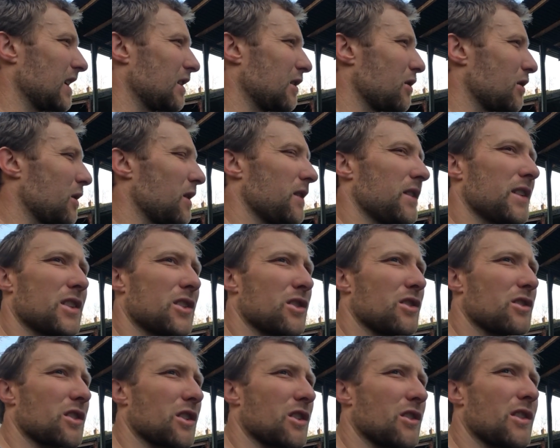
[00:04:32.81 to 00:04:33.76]
I don't know if it's
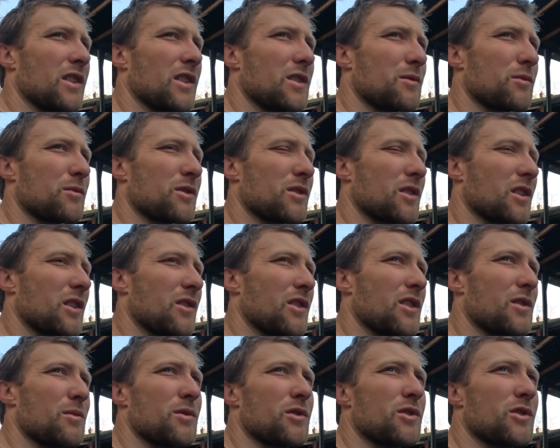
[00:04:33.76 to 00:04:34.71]
because of Christmas, the
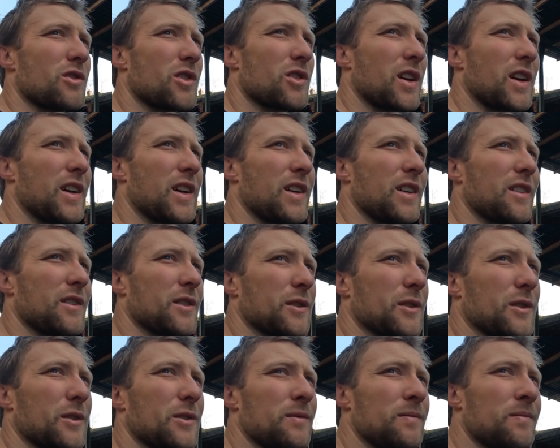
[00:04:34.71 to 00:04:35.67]
Christmas trade,
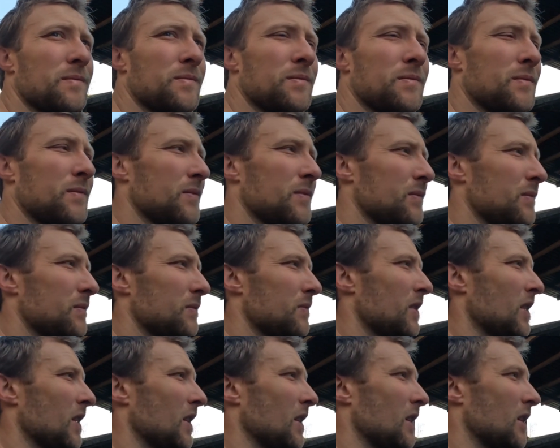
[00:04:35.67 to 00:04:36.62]
or
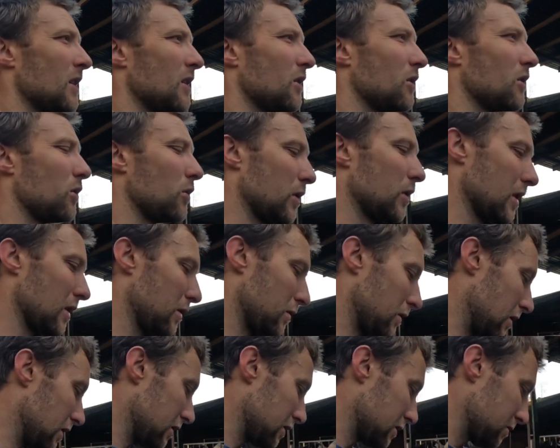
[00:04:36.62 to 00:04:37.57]
what it
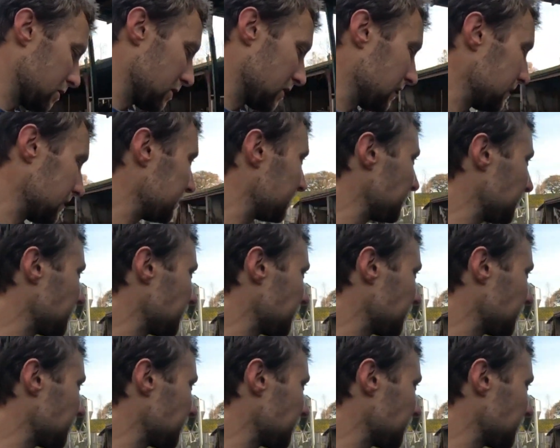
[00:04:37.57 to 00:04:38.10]
was, but